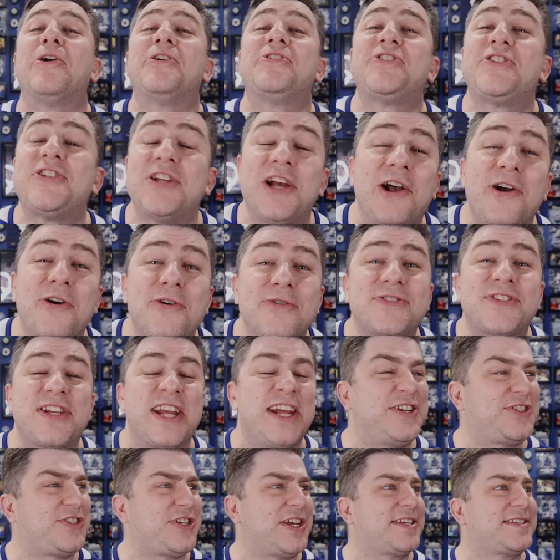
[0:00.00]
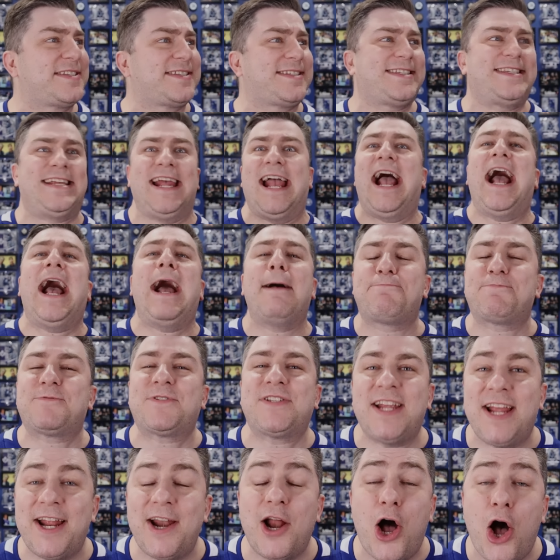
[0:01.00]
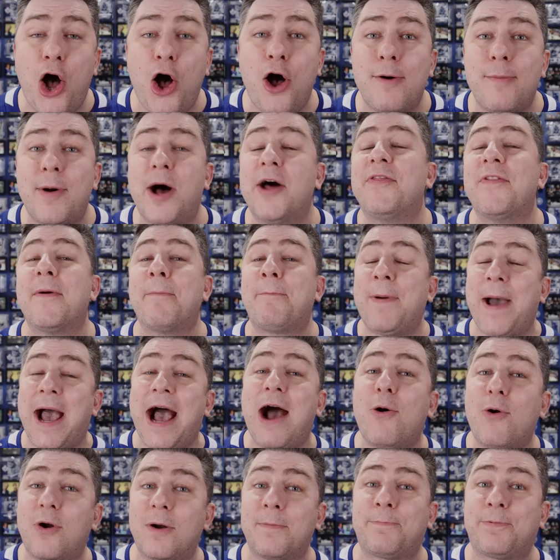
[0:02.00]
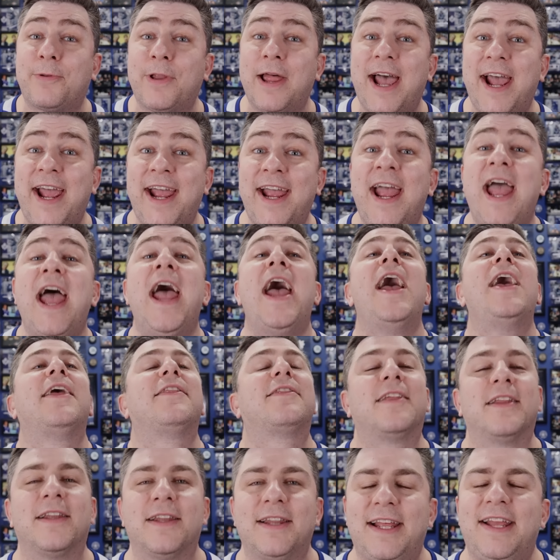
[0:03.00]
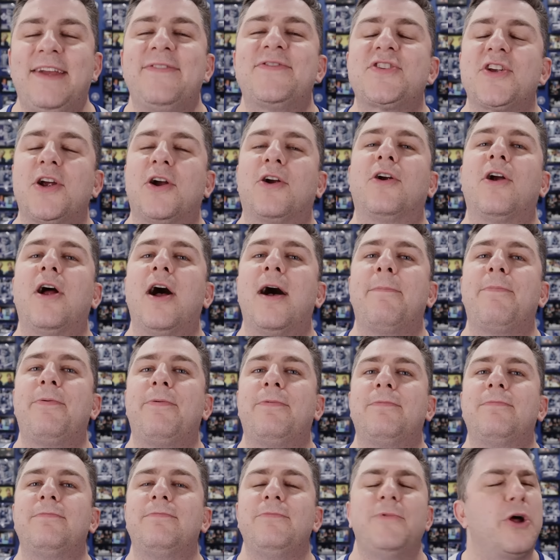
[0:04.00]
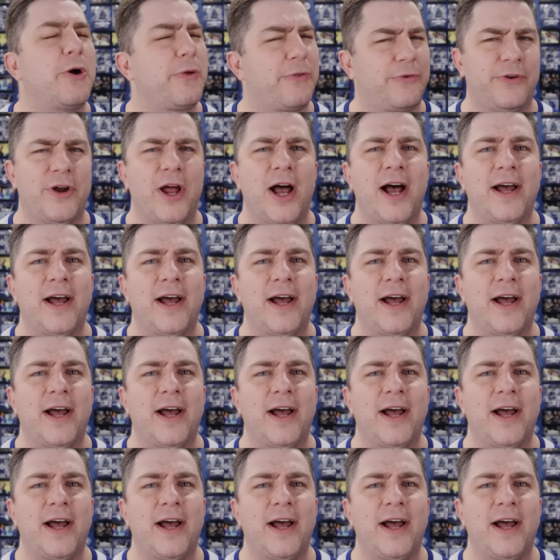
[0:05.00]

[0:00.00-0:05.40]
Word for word: Bertuzzi just taps it home on the power play. The Leafs are up no, they're